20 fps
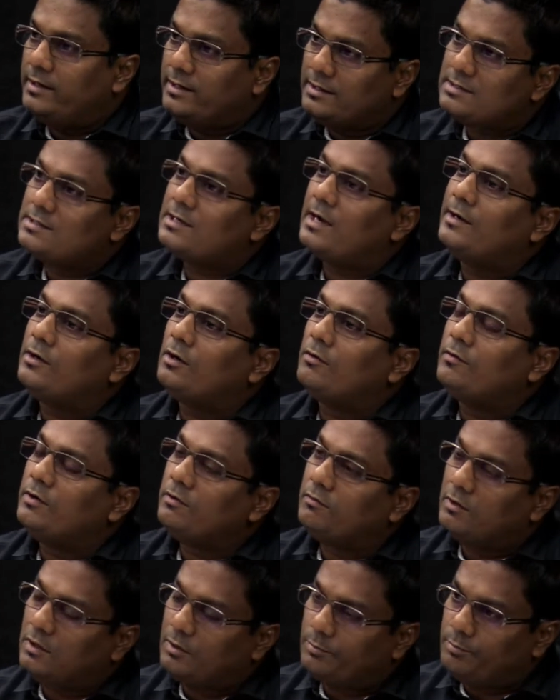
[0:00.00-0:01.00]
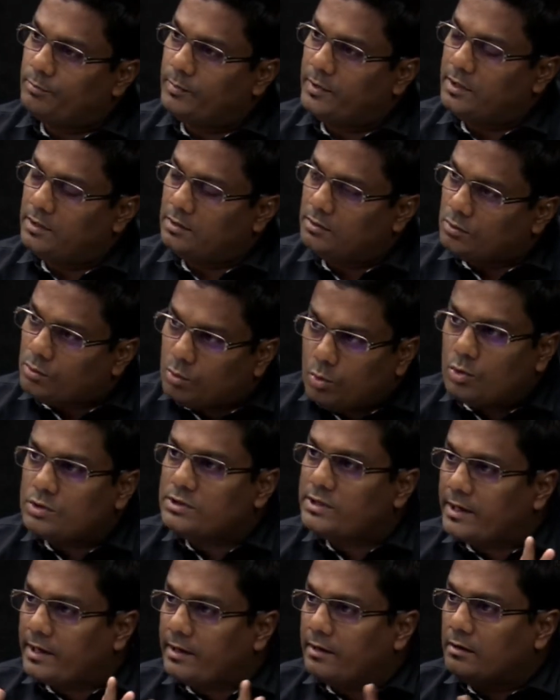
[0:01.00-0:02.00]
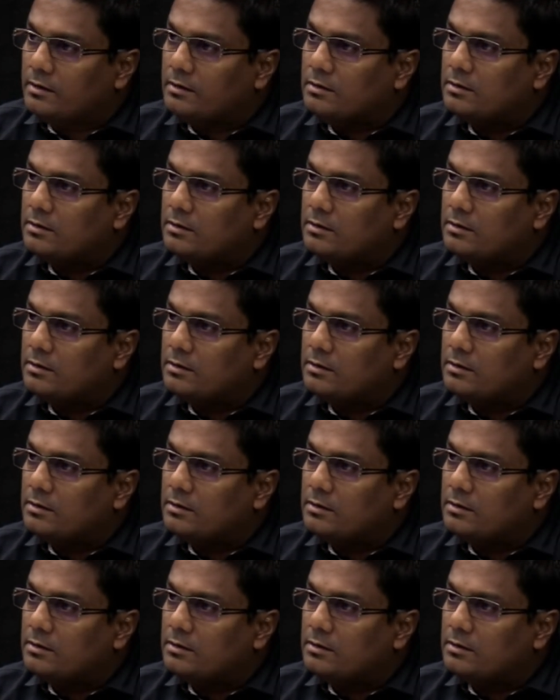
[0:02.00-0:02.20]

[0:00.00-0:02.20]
this kind of development goes ahead